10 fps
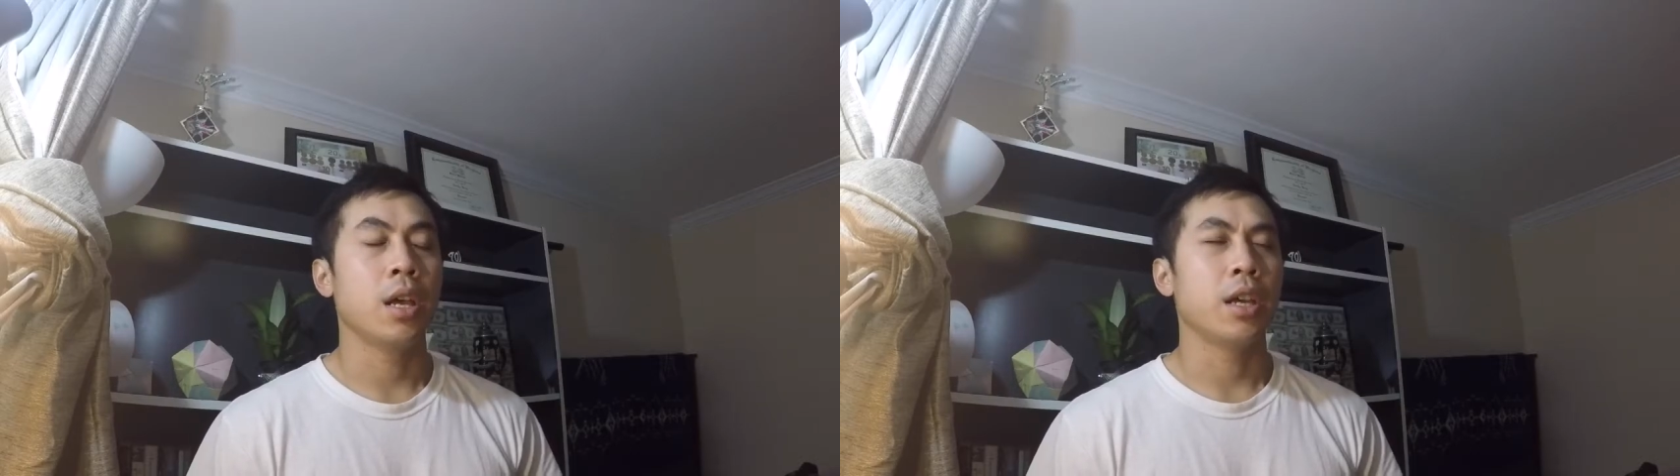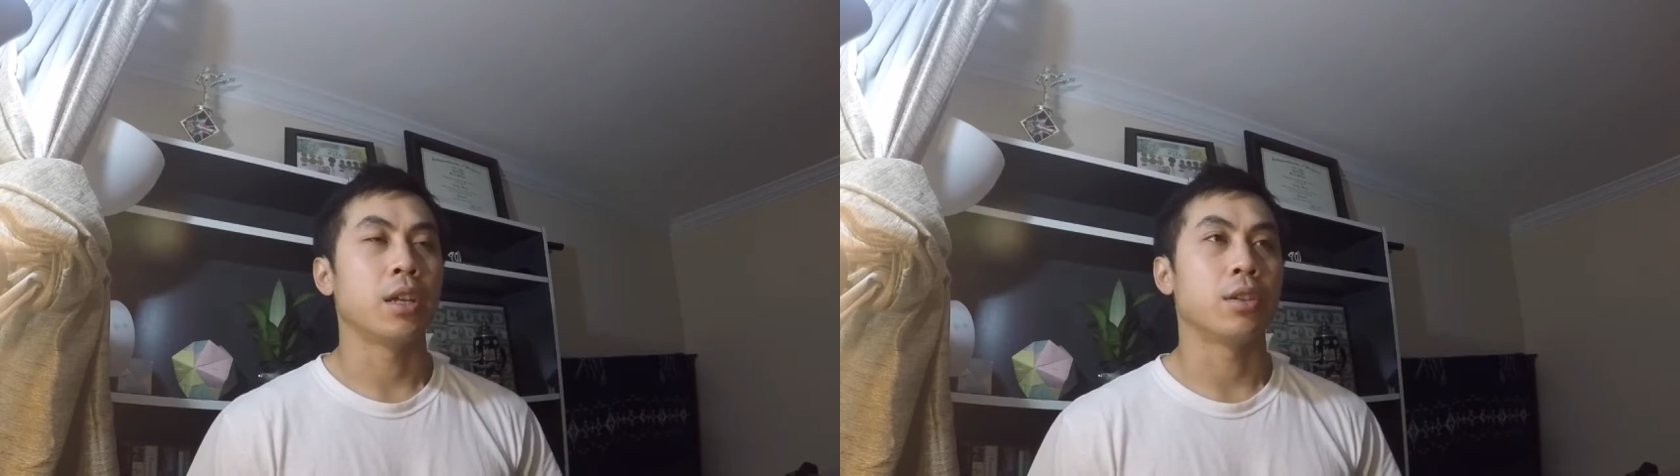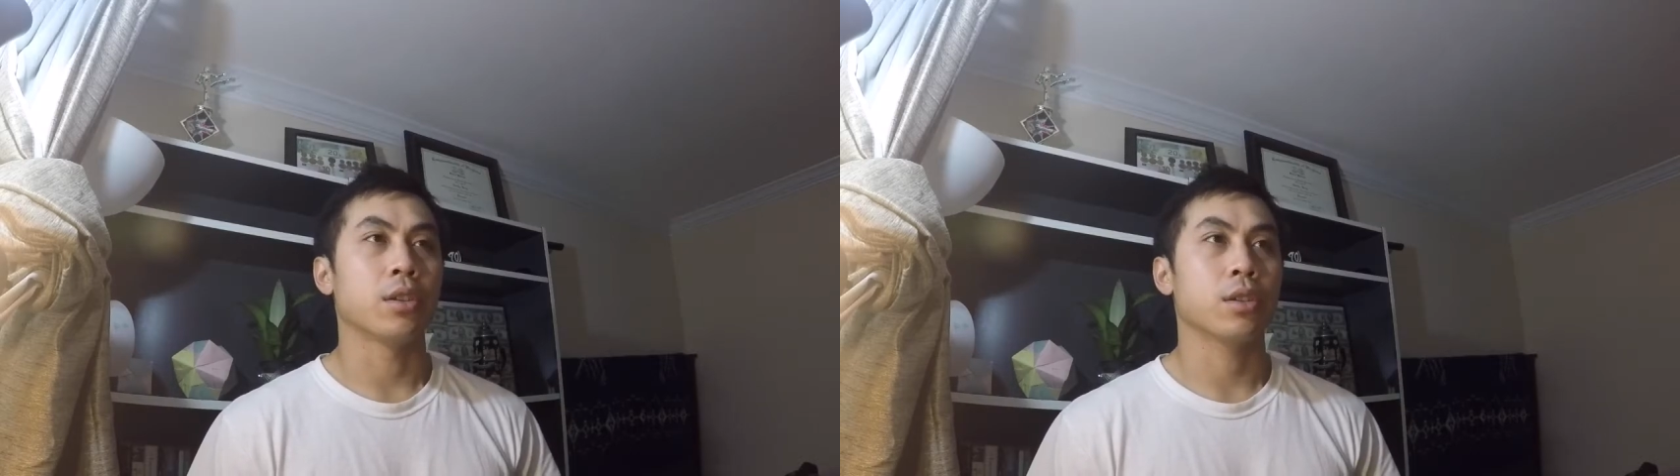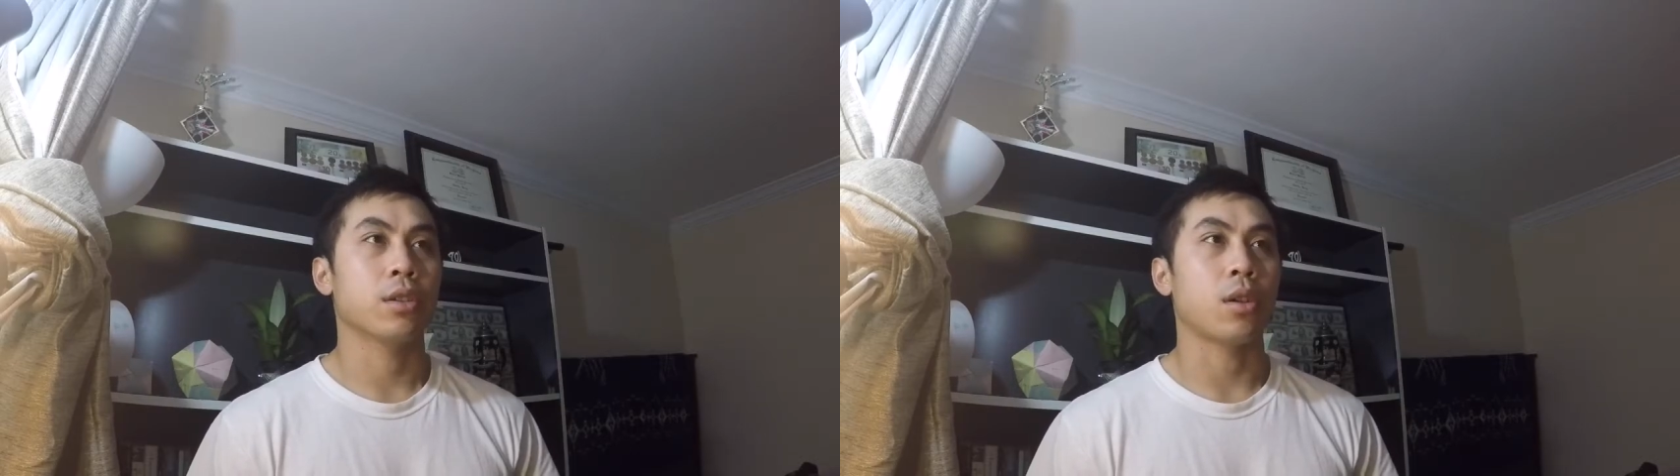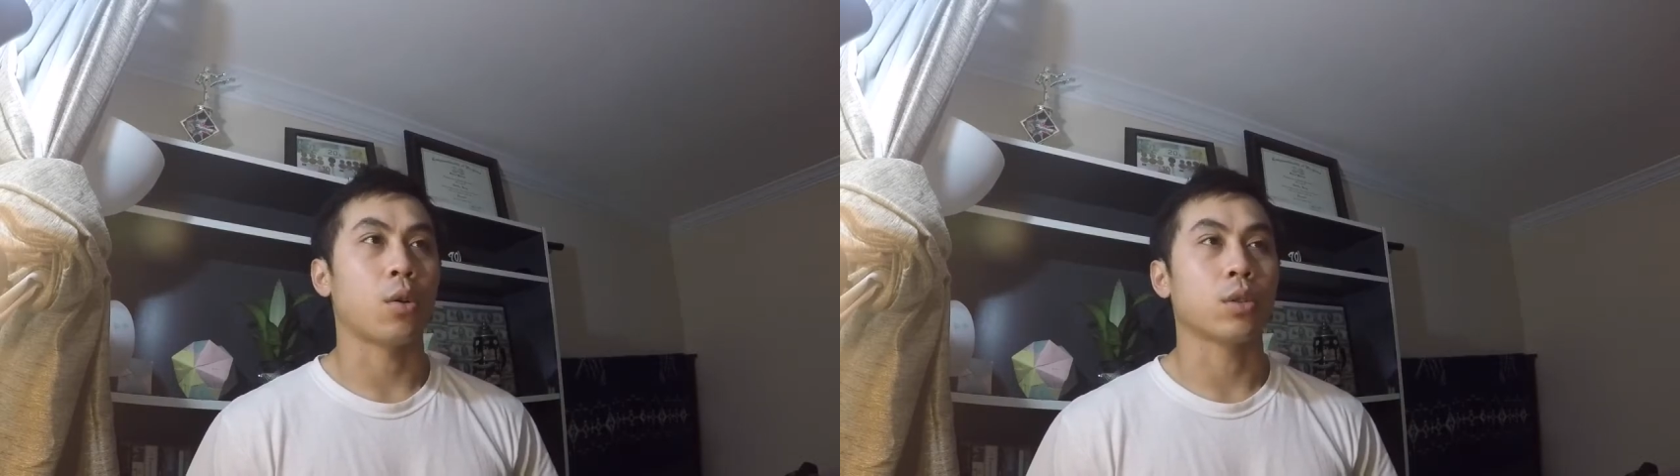It
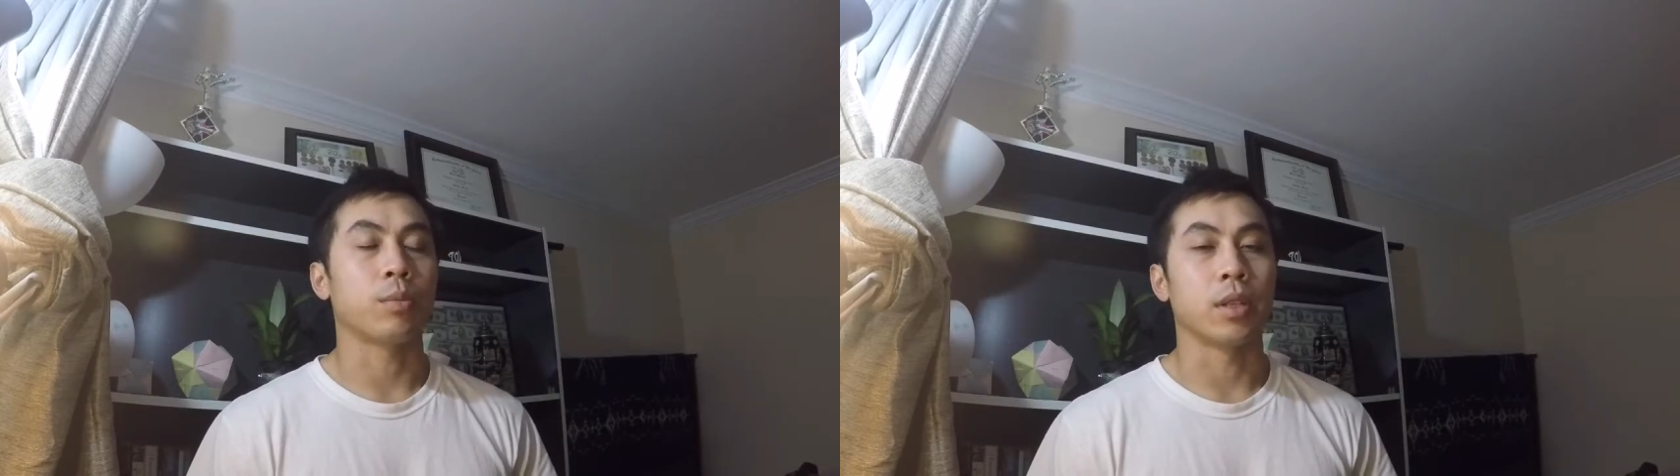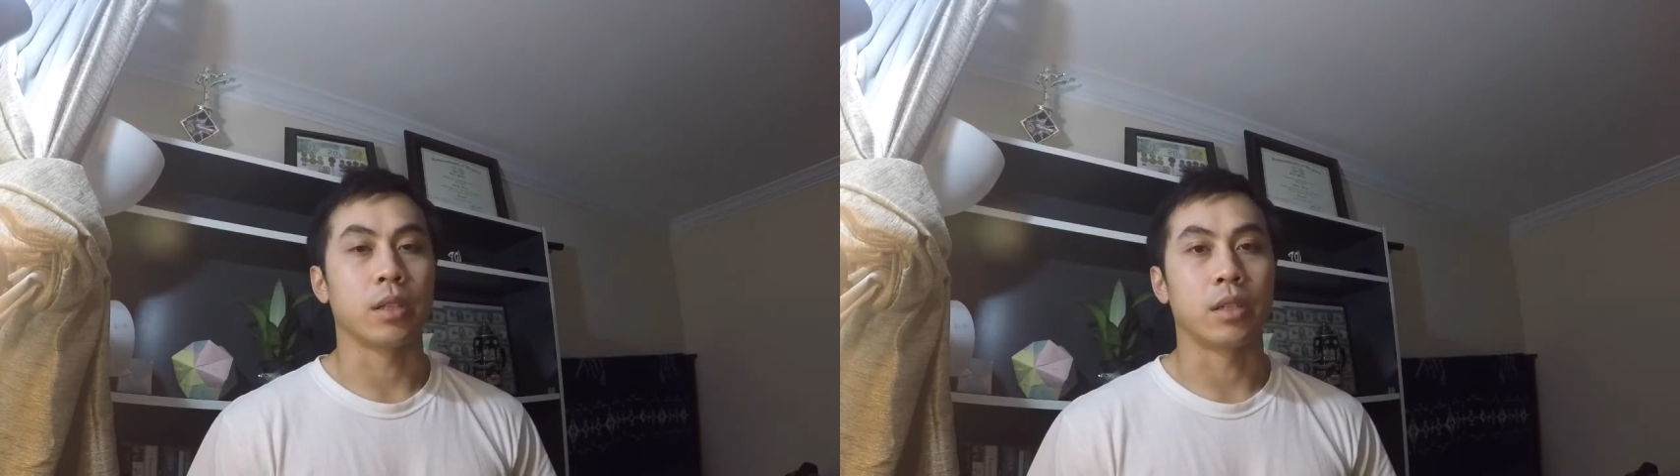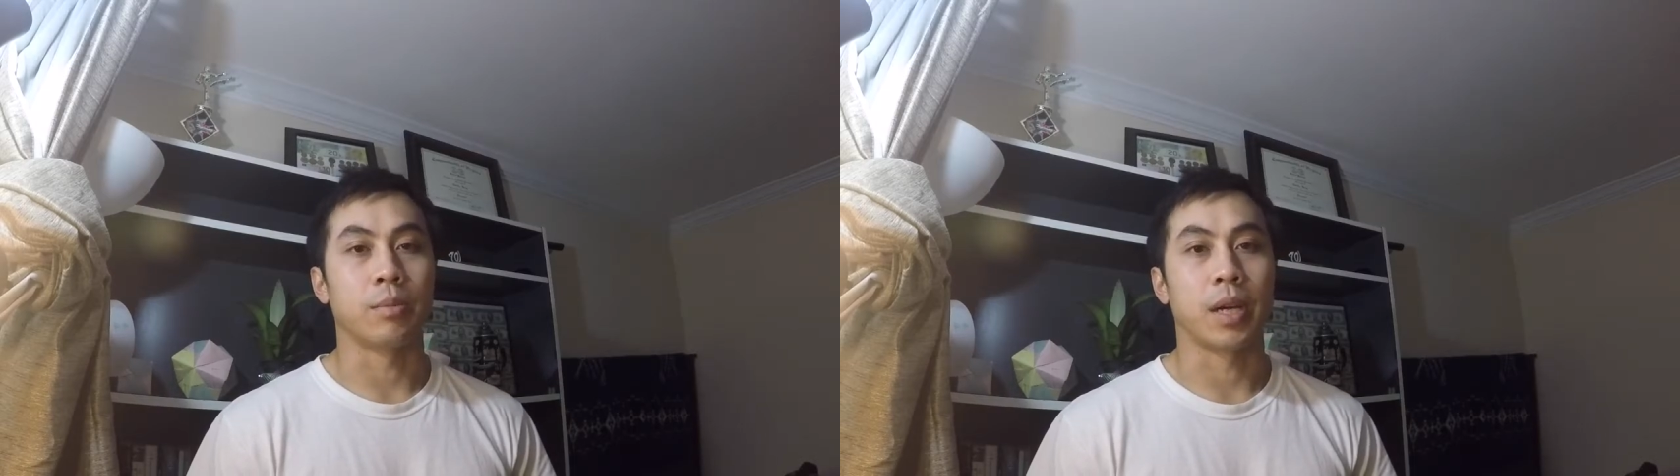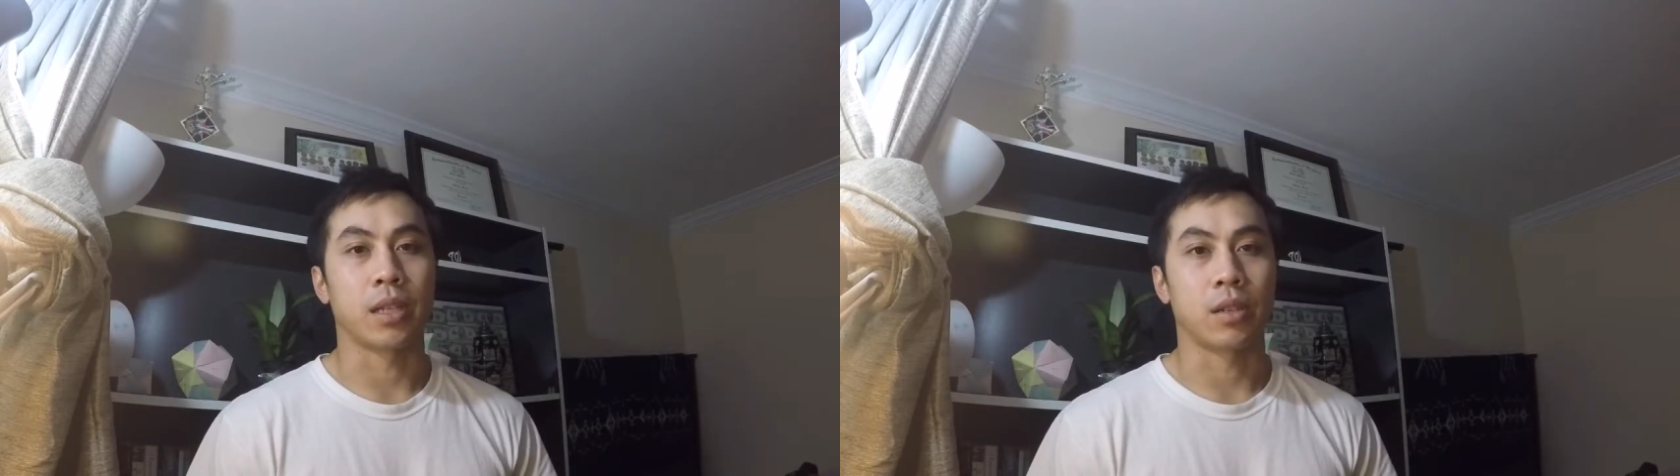just ultimately depends